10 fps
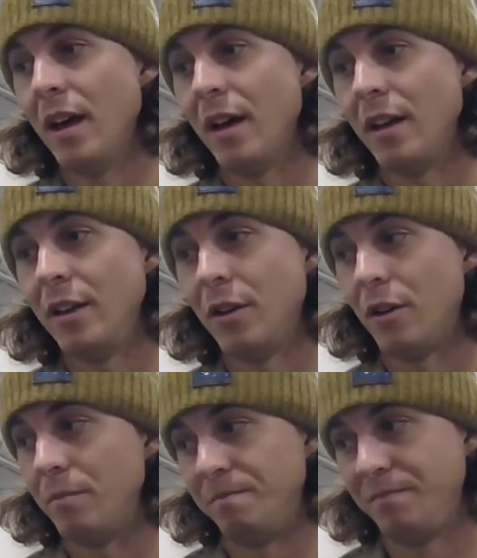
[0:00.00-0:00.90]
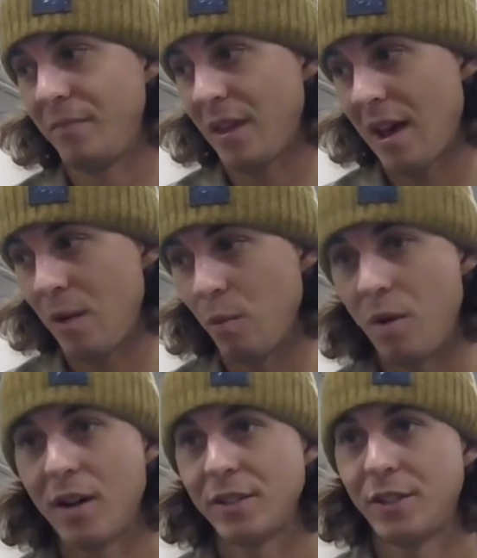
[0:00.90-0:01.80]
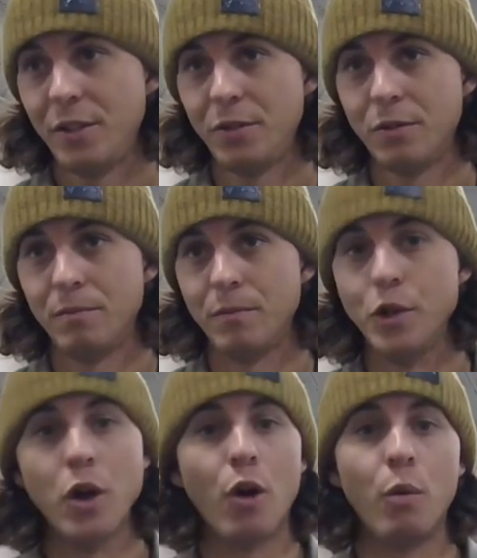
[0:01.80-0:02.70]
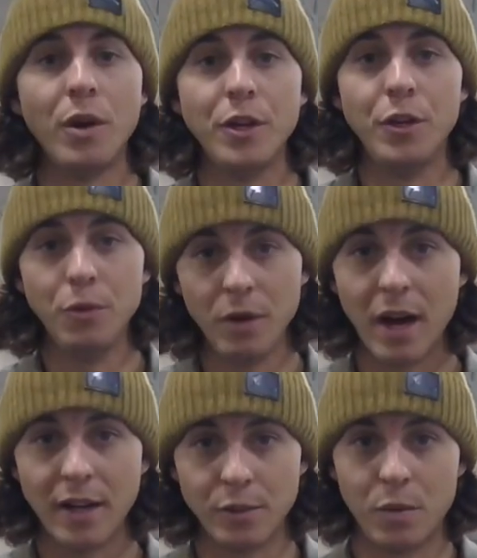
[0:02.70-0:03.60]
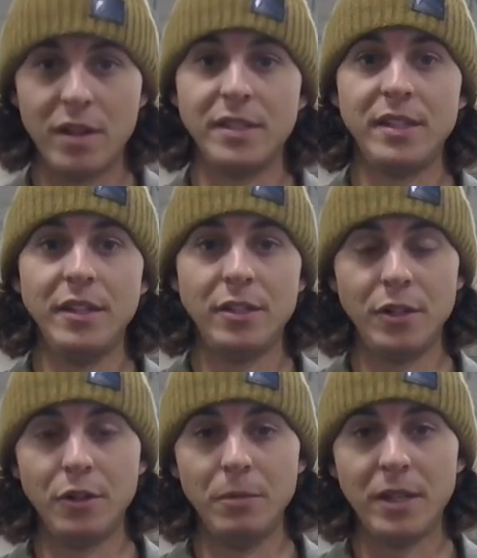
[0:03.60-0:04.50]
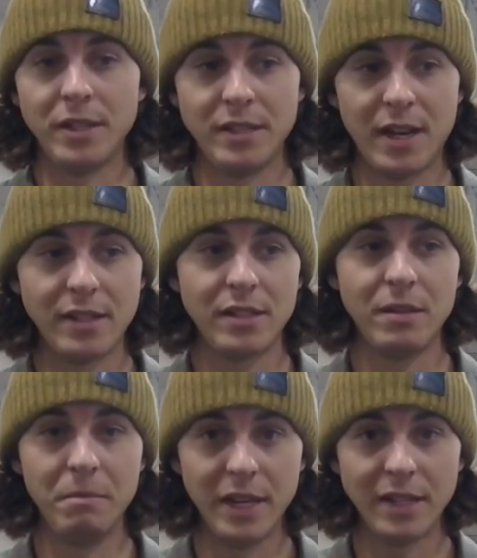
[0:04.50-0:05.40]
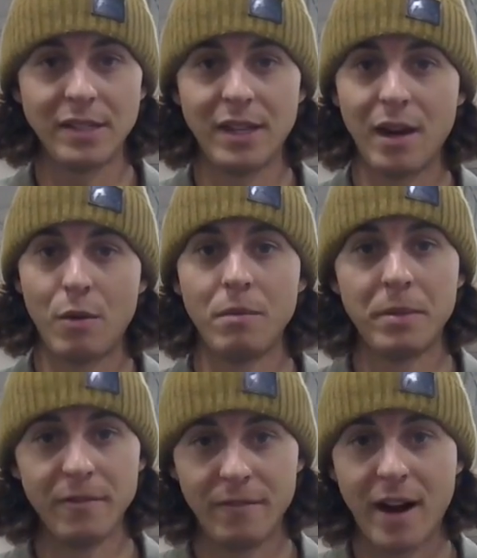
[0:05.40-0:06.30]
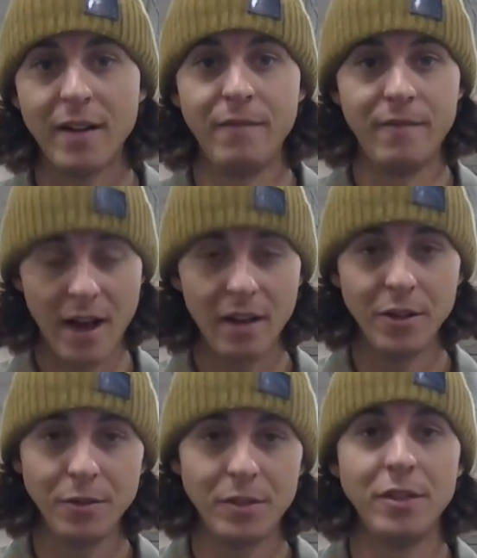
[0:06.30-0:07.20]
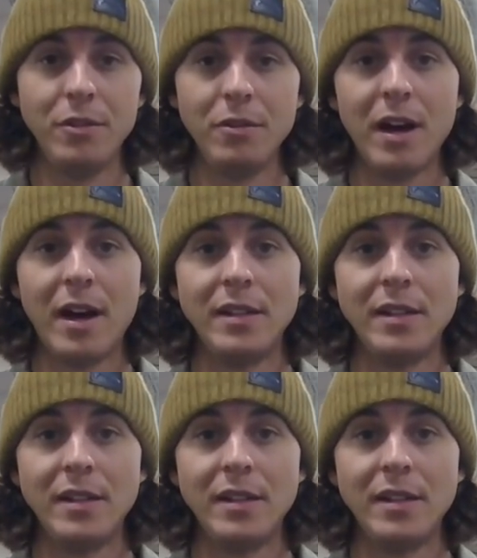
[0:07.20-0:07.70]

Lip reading: you know, I want to know what you guys want to see too, because that's the biggest thing. I want to provide value to you guys,